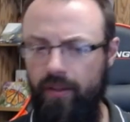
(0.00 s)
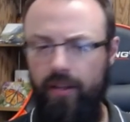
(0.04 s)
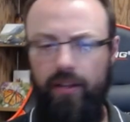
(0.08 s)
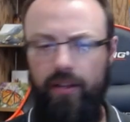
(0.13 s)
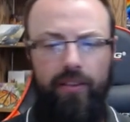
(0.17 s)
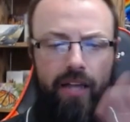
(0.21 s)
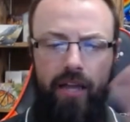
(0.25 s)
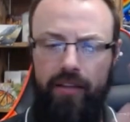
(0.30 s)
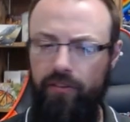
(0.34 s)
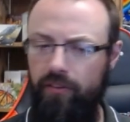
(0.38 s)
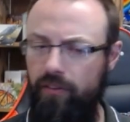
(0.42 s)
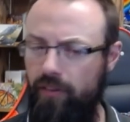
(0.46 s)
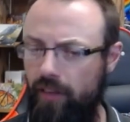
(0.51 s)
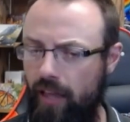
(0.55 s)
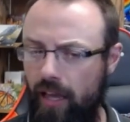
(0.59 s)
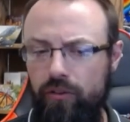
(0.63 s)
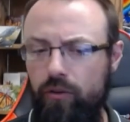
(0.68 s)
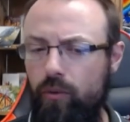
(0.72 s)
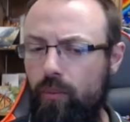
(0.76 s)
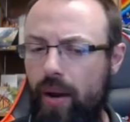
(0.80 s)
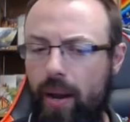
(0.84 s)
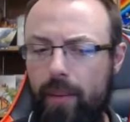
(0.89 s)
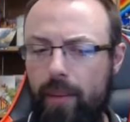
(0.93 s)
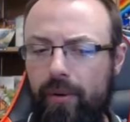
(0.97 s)
lots lots
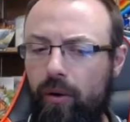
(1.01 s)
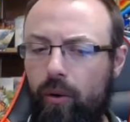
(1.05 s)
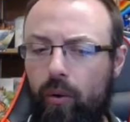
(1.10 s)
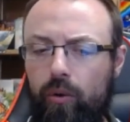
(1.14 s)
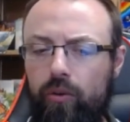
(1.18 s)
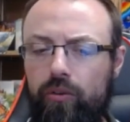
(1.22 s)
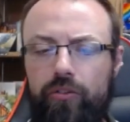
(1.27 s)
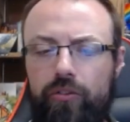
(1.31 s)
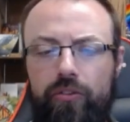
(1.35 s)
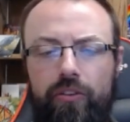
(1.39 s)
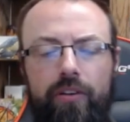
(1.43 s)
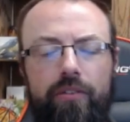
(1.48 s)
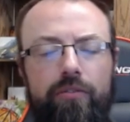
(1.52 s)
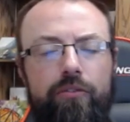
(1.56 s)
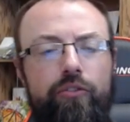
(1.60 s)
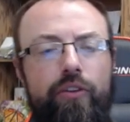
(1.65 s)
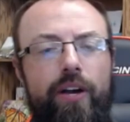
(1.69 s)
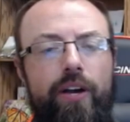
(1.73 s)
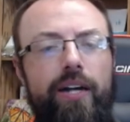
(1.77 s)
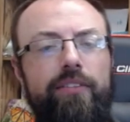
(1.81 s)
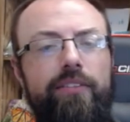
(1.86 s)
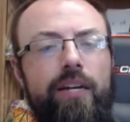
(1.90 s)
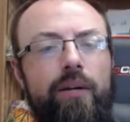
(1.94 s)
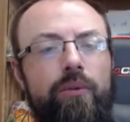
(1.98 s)
of rabbit holes to
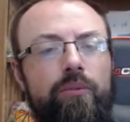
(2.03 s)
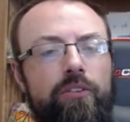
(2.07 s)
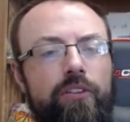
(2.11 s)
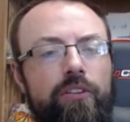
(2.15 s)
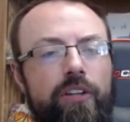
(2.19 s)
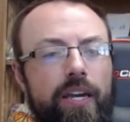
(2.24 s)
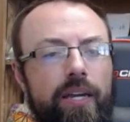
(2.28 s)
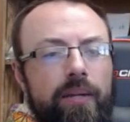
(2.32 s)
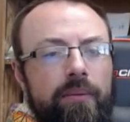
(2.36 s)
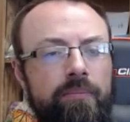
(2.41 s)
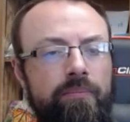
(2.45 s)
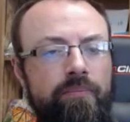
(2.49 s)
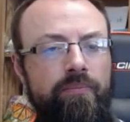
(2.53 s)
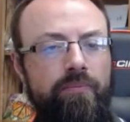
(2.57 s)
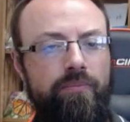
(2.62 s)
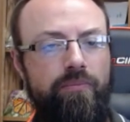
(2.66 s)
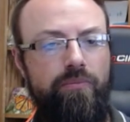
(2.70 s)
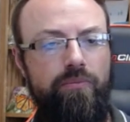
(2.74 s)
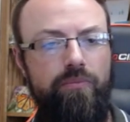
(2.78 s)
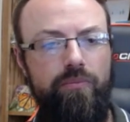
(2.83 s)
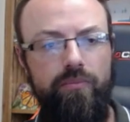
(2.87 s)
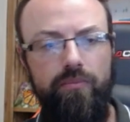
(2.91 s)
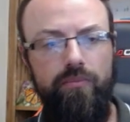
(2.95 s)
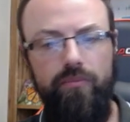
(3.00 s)
track down today.
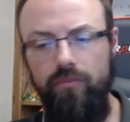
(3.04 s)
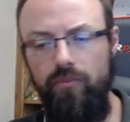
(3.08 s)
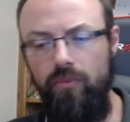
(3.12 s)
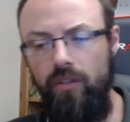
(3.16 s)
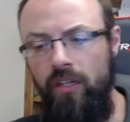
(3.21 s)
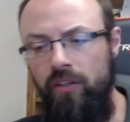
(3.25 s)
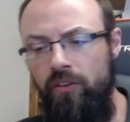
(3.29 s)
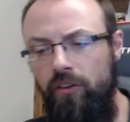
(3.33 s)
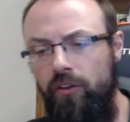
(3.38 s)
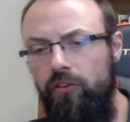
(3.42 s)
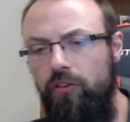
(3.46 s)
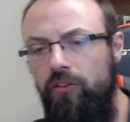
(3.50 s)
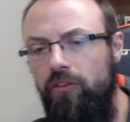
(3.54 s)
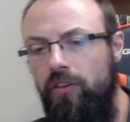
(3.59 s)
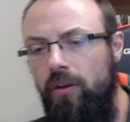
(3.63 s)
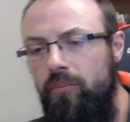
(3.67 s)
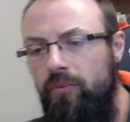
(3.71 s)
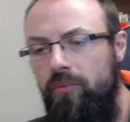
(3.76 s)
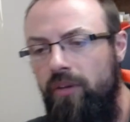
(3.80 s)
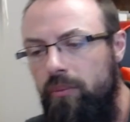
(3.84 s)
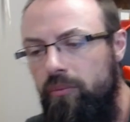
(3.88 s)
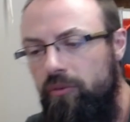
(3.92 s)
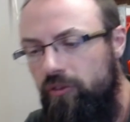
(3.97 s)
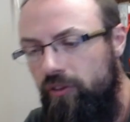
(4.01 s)
This is
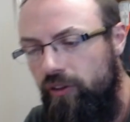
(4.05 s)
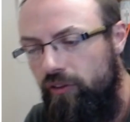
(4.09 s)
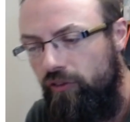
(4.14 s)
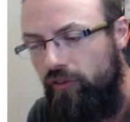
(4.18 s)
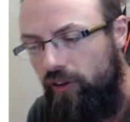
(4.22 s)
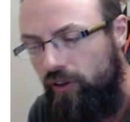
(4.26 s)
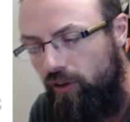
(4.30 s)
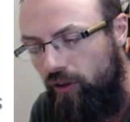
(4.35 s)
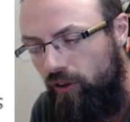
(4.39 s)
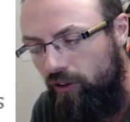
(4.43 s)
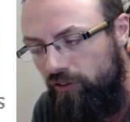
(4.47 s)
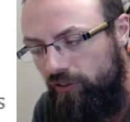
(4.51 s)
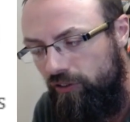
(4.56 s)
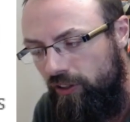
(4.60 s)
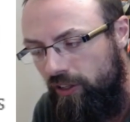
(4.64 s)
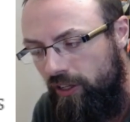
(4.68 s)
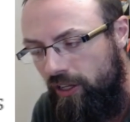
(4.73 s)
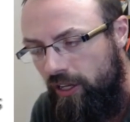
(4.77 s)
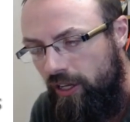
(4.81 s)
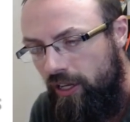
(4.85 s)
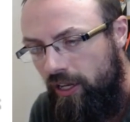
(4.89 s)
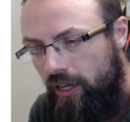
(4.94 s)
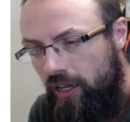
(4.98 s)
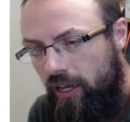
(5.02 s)
sometimes difficult
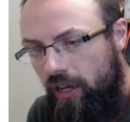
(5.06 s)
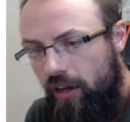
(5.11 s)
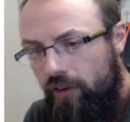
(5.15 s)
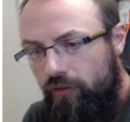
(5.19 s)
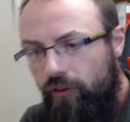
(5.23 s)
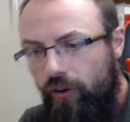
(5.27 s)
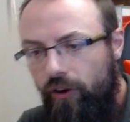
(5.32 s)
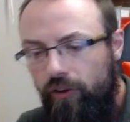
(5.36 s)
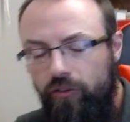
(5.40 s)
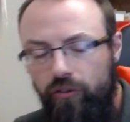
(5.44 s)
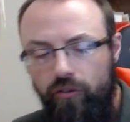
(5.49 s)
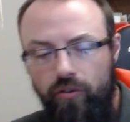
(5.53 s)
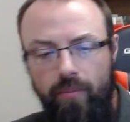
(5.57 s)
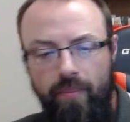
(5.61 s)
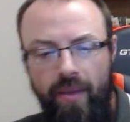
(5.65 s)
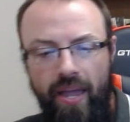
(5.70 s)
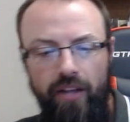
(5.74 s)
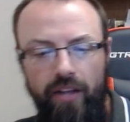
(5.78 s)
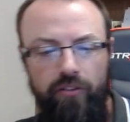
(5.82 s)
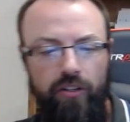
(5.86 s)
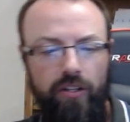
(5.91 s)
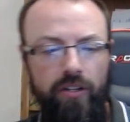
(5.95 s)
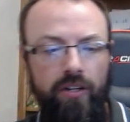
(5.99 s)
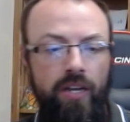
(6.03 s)
for us to
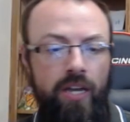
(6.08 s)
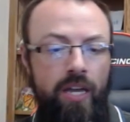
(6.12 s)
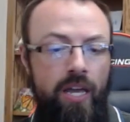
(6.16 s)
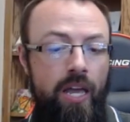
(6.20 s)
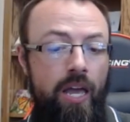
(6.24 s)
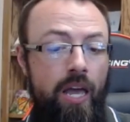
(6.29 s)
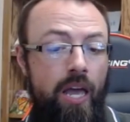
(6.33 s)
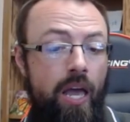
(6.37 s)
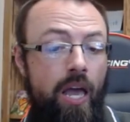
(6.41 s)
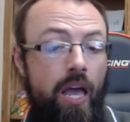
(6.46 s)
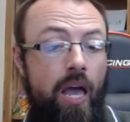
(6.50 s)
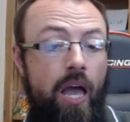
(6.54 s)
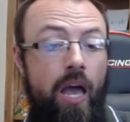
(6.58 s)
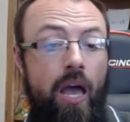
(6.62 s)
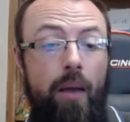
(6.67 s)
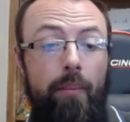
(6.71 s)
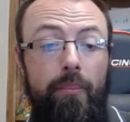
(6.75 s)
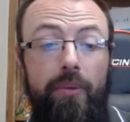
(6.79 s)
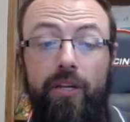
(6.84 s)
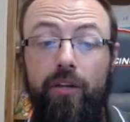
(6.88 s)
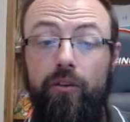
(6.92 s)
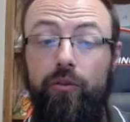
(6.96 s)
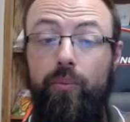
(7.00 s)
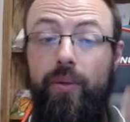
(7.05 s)
imagine
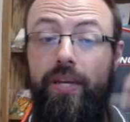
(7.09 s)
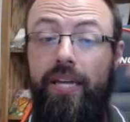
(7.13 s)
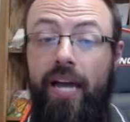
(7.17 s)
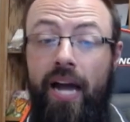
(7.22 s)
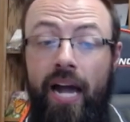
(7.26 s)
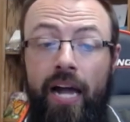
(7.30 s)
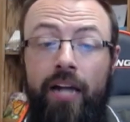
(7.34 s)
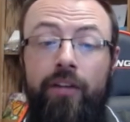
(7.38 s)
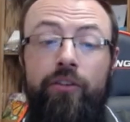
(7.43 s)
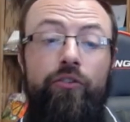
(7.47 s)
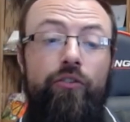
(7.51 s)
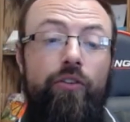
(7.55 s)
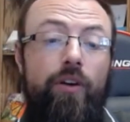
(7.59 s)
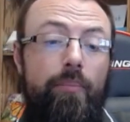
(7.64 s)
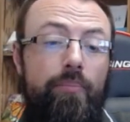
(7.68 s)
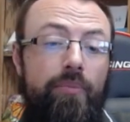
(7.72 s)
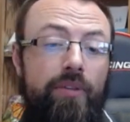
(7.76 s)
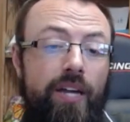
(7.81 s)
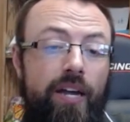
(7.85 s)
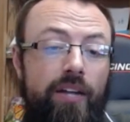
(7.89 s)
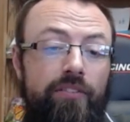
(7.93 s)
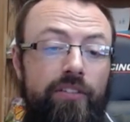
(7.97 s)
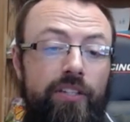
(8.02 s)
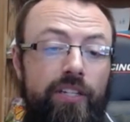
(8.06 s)
because we conjure up the
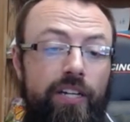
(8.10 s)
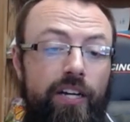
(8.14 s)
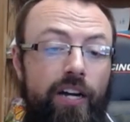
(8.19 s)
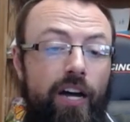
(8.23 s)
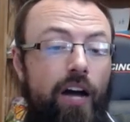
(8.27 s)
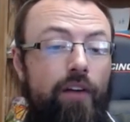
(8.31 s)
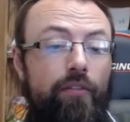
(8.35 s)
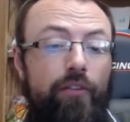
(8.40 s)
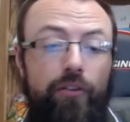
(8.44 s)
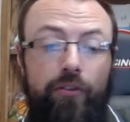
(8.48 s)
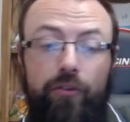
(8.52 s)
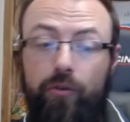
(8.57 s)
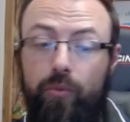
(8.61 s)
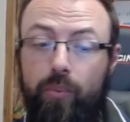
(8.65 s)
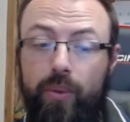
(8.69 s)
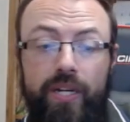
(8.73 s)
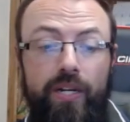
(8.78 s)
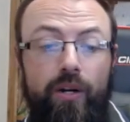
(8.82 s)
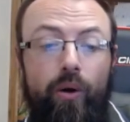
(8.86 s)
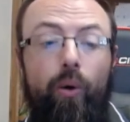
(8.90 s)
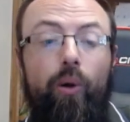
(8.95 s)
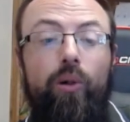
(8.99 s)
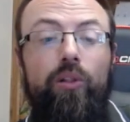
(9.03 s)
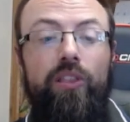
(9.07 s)
idea of a sweet
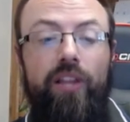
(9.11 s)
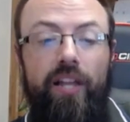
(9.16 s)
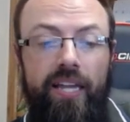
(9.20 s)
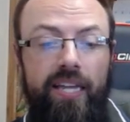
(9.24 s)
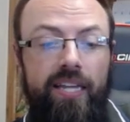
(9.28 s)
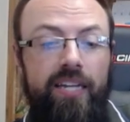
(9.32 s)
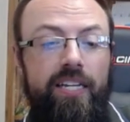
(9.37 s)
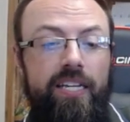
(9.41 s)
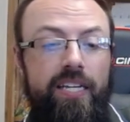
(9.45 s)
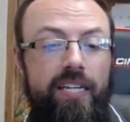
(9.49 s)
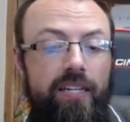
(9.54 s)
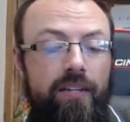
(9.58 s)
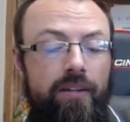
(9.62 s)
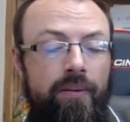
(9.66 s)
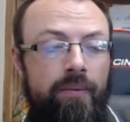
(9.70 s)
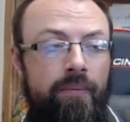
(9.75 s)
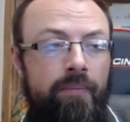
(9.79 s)
old lady